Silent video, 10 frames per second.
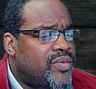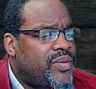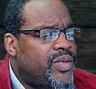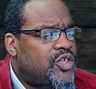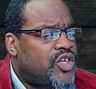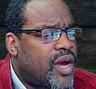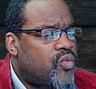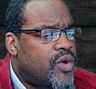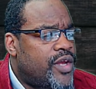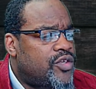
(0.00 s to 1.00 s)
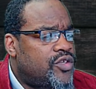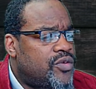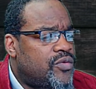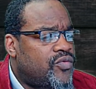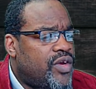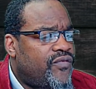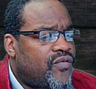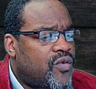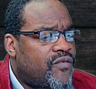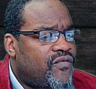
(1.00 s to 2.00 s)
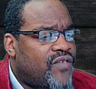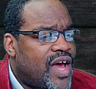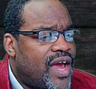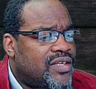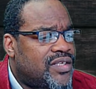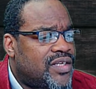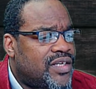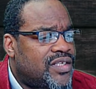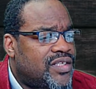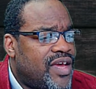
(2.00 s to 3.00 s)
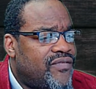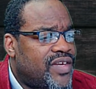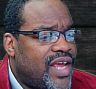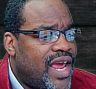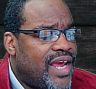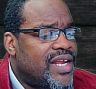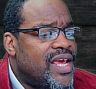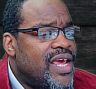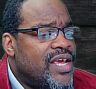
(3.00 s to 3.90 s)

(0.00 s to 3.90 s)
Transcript: Let me check. 1, 2, 3, 4, 5, 6, 7, 8.